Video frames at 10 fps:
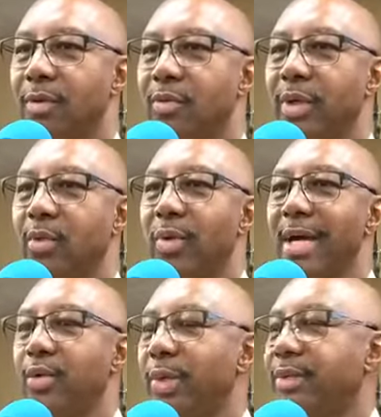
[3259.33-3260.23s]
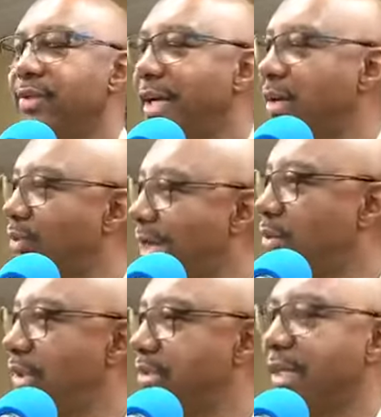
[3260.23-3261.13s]
We, why do we say, why do
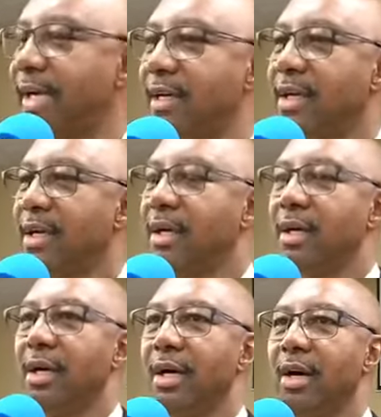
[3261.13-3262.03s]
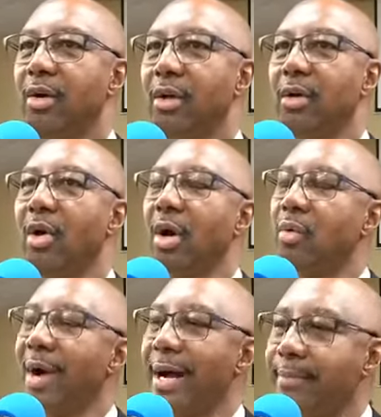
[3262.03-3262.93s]
we say, uh,
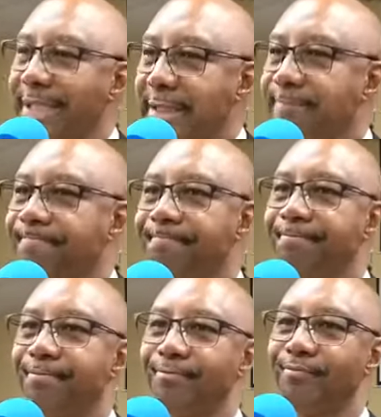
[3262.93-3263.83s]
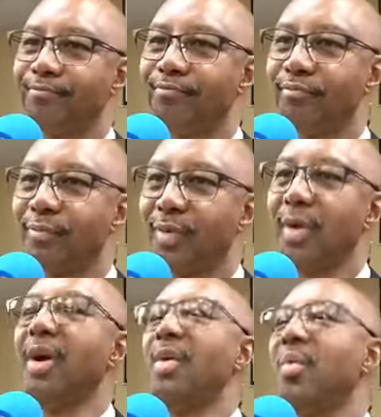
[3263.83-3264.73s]
Lord, why me?
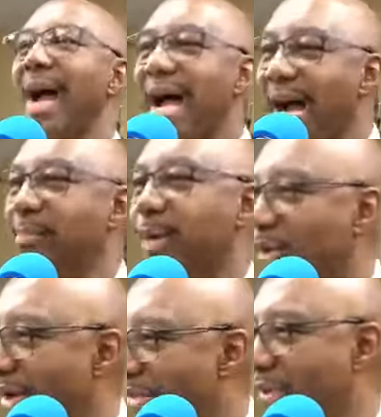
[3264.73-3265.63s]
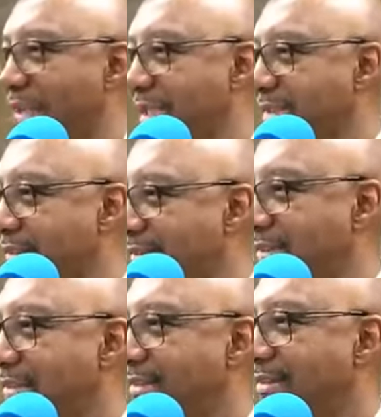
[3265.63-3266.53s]
Lord, why I'm going through this?
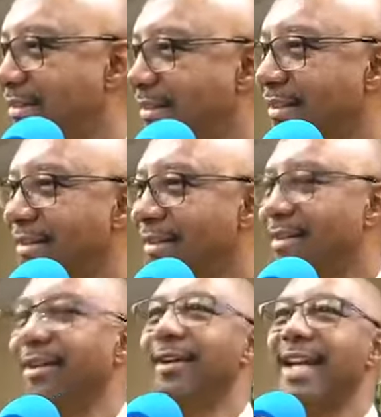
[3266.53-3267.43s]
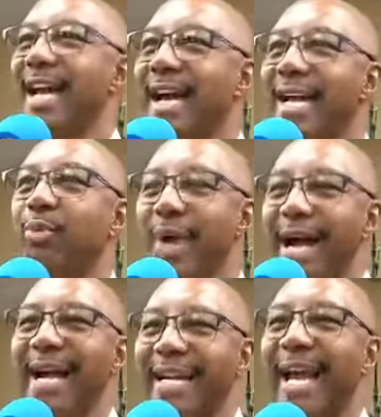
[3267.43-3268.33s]
Lord, how,
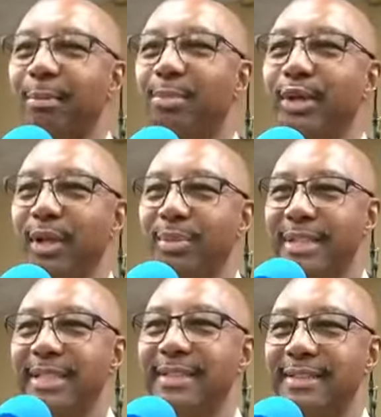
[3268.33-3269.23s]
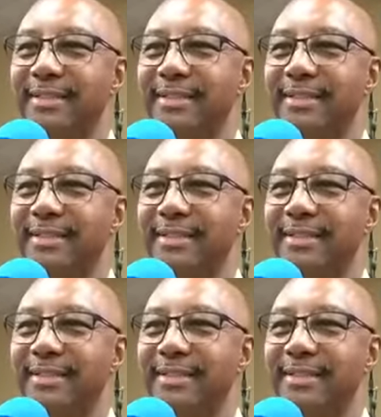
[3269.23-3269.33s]
why I got to put up with this?